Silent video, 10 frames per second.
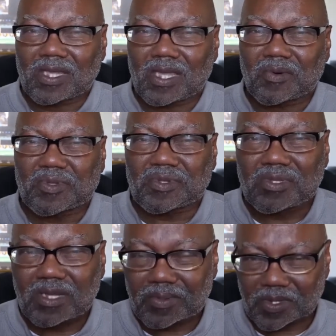it was
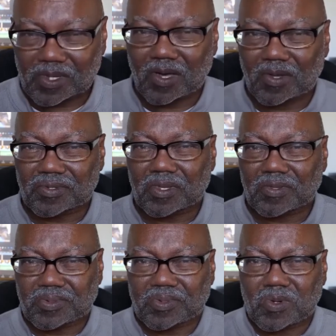difficult
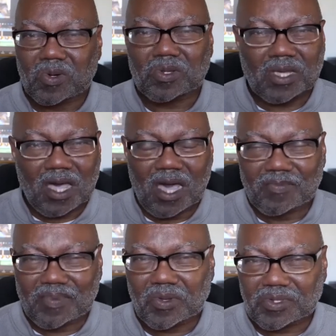for the
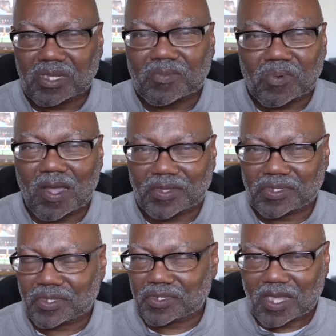composting
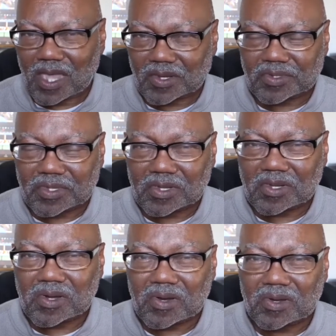process to actually
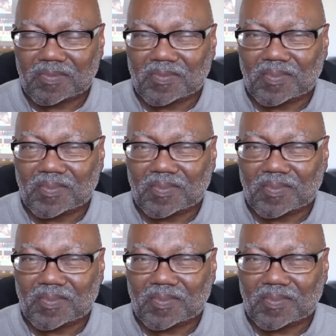occur.